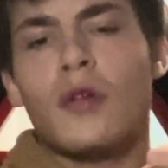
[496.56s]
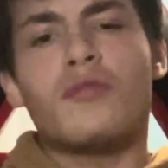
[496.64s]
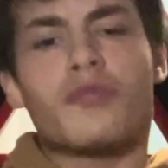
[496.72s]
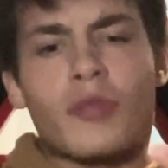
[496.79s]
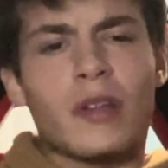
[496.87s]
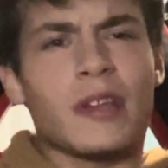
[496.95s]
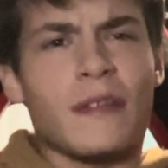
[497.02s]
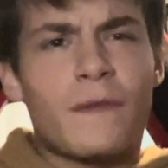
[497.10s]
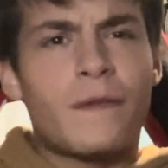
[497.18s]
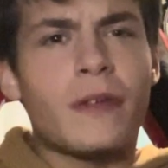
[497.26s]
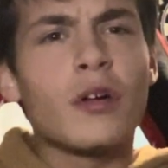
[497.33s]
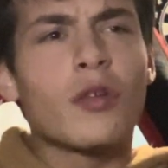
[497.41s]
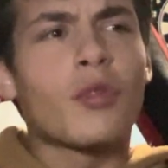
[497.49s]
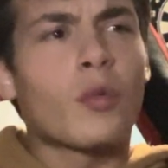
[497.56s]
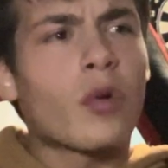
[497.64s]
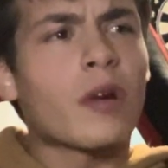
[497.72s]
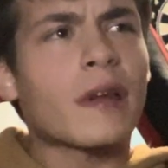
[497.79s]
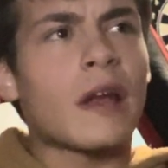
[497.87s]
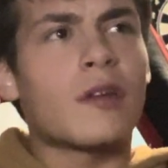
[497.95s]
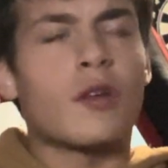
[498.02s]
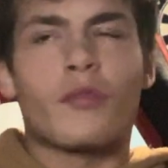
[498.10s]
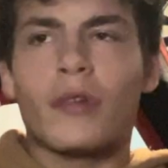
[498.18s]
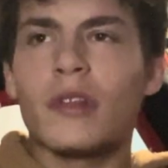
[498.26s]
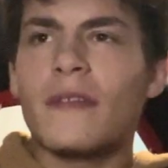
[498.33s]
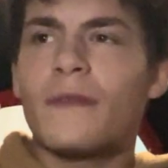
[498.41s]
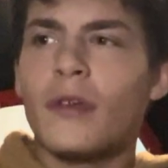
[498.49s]
really feel the workout,
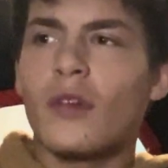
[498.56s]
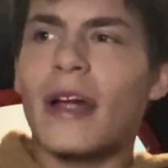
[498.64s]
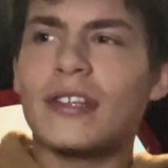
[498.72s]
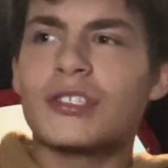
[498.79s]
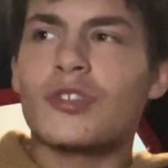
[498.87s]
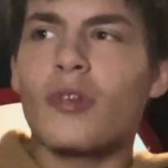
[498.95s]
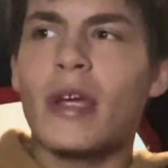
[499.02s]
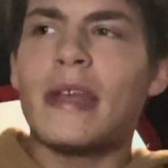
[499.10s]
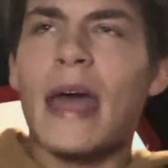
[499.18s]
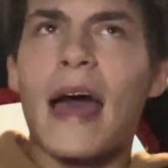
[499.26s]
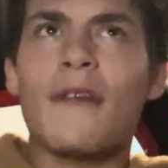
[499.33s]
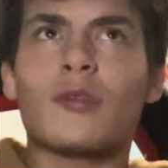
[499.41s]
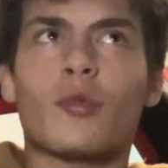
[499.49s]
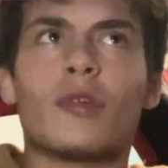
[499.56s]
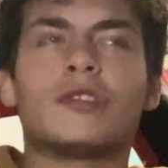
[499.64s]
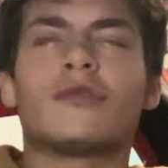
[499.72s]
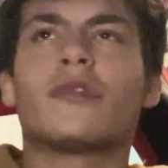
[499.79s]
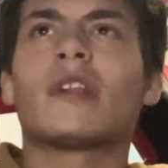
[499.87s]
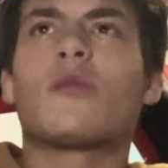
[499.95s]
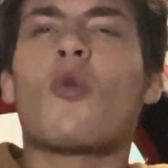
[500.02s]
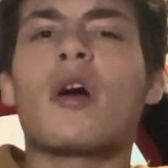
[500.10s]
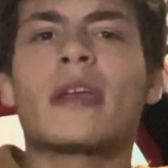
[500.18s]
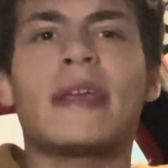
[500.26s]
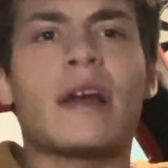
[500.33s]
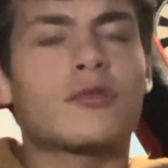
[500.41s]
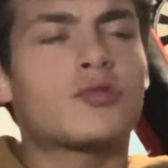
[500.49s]
really feel that strain afterwards. You're really
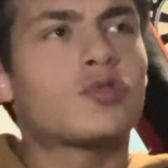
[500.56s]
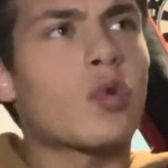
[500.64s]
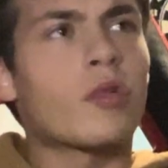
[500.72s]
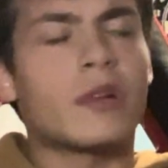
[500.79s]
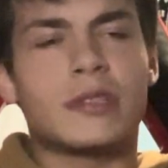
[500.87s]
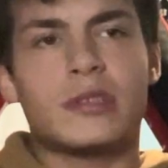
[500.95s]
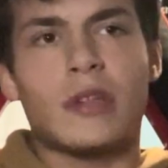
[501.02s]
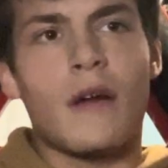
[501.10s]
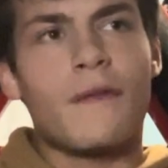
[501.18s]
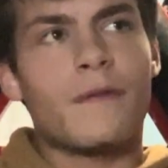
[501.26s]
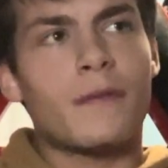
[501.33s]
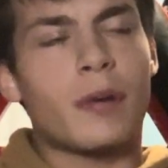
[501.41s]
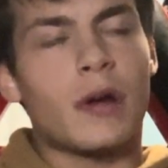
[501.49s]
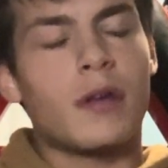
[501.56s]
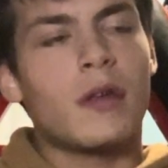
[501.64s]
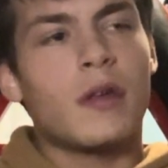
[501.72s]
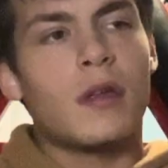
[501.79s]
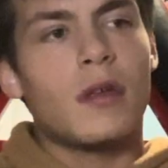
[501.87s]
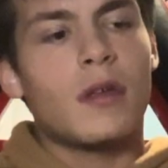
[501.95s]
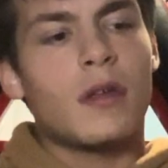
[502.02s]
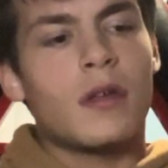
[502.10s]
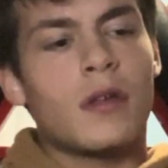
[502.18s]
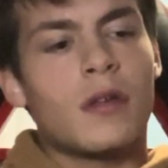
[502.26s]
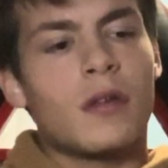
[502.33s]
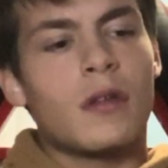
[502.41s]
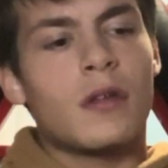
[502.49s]
walking out sore and stuff, but
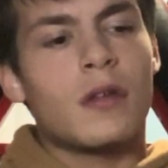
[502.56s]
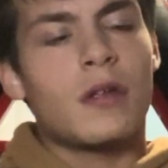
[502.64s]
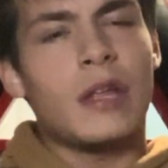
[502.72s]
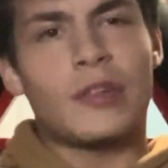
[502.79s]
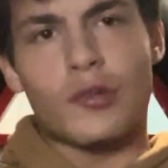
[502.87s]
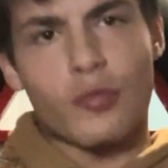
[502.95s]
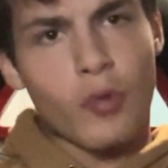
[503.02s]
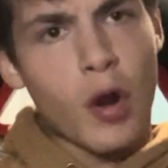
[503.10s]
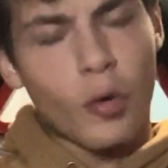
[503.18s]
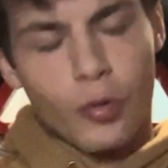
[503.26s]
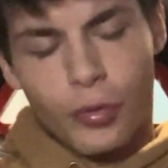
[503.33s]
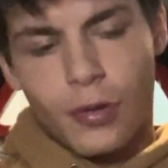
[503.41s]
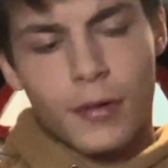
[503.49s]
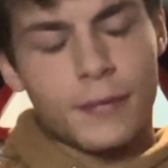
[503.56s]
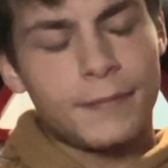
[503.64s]
it's growth.